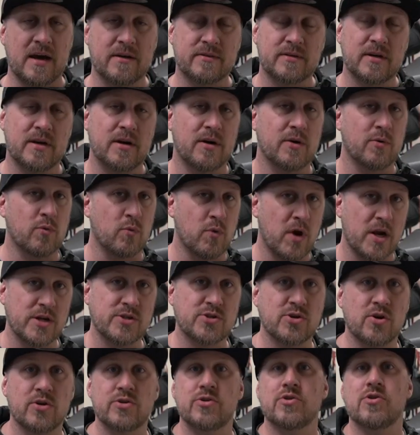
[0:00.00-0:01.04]
out there and
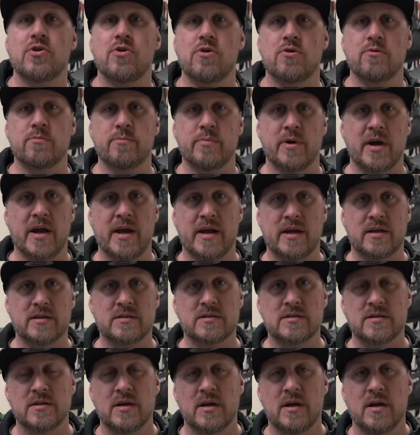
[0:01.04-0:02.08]
wrench on your own
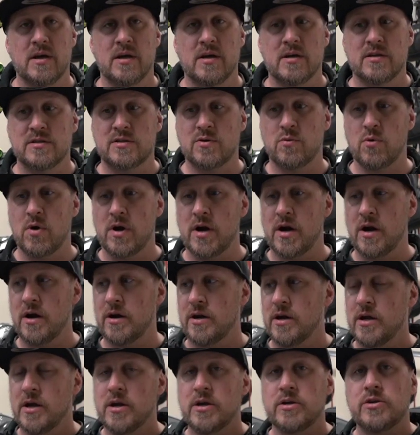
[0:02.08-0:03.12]
bikes to
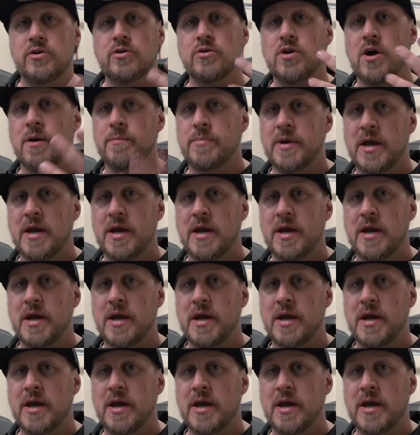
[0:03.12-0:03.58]
where you're not